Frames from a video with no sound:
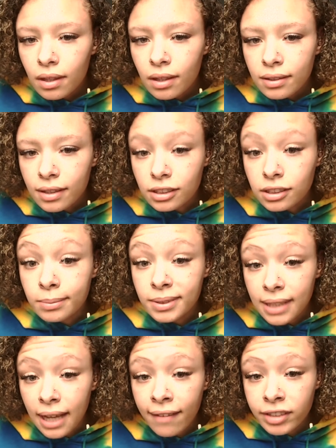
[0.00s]
There's some
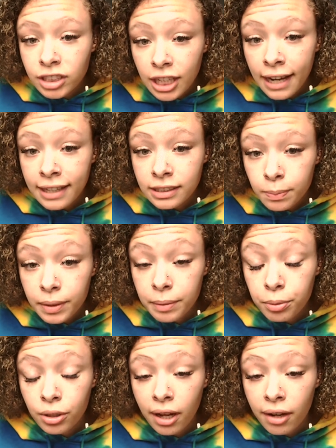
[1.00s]
savage ass
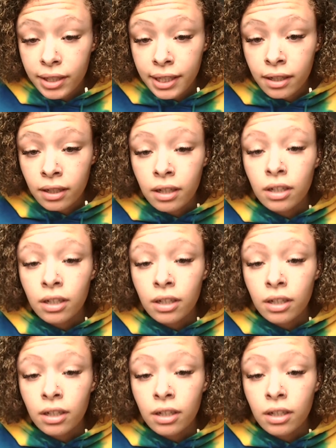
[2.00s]
people out here.